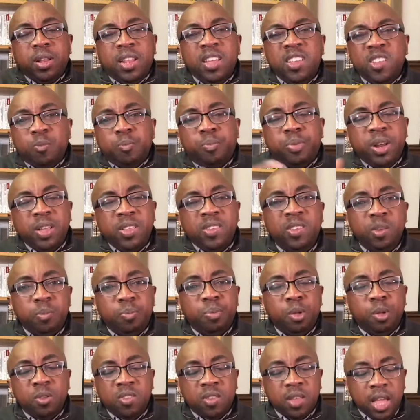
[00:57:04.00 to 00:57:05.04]
These
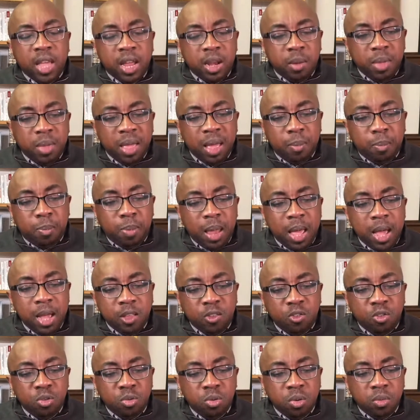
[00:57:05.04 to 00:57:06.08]
principles can be
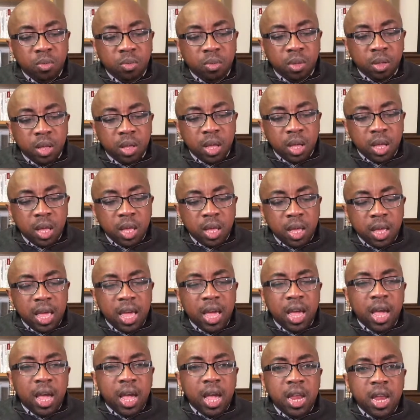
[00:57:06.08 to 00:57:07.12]
applied to
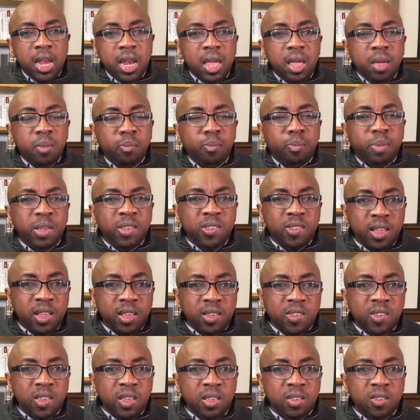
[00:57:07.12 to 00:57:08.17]
any
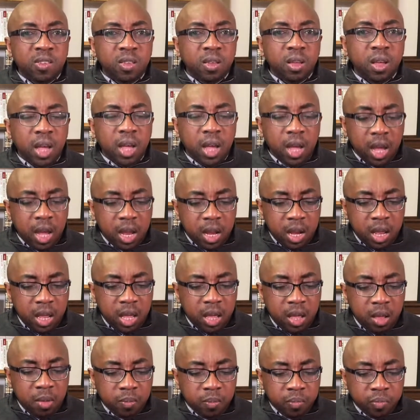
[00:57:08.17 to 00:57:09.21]
businesses,
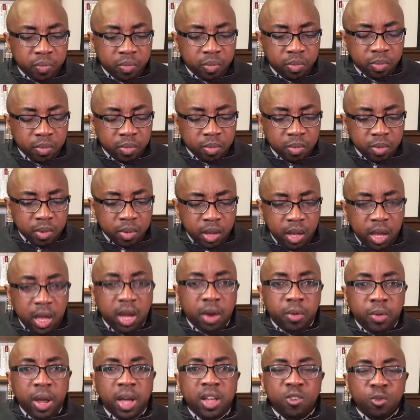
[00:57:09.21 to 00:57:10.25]
any
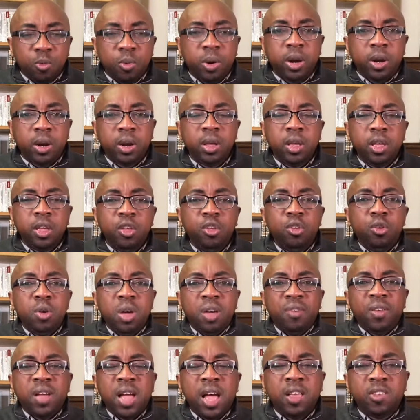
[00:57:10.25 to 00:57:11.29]
areas where you
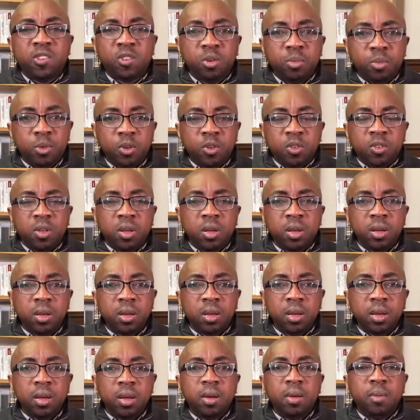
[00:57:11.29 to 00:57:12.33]
have customers
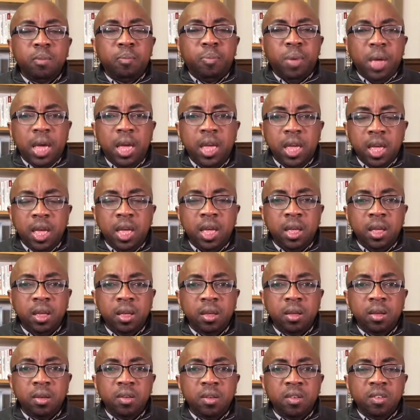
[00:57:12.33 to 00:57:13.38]
paying
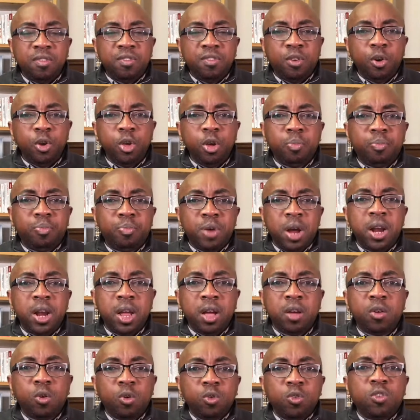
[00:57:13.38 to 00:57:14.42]
for your
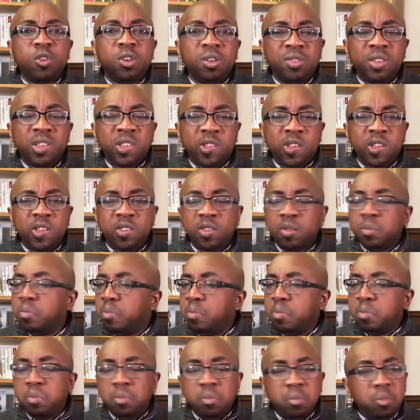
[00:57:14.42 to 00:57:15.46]
product or services.
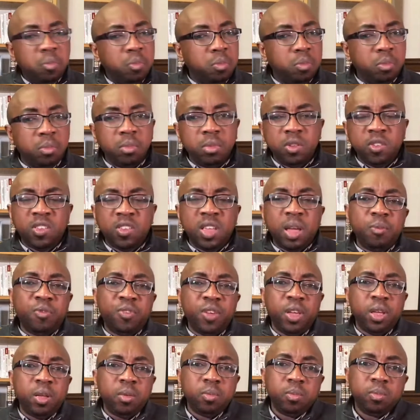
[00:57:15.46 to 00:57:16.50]
Same
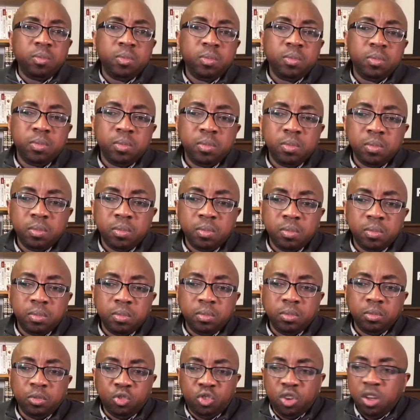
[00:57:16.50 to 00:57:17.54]
thing.
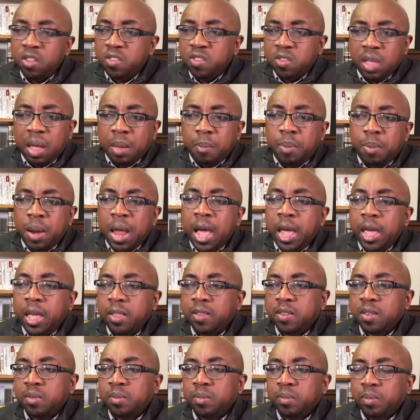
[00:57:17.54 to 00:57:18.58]
Just apply
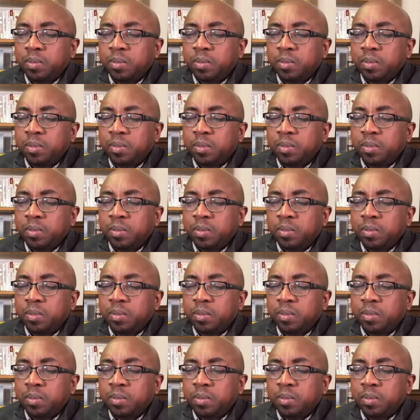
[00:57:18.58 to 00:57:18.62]
it.